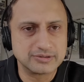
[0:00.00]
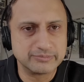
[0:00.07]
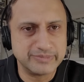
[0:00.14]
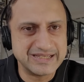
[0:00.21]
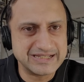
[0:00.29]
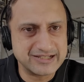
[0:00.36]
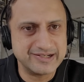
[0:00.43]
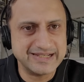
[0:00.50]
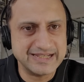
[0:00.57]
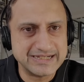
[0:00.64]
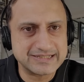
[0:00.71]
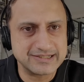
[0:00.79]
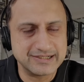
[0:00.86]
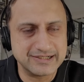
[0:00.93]
being
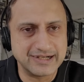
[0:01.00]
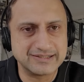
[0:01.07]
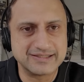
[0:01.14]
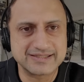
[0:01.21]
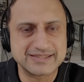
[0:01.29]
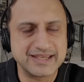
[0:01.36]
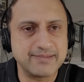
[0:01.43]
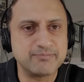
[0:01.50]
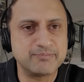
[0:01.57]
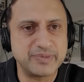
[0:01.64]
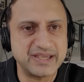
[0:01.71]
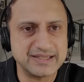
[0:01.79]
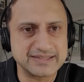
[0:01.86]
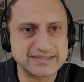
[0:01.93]
created at the same
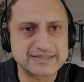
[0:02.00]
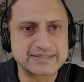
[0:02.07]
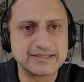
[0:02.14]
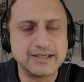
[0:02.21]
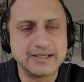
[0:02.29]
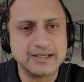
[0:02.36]
pace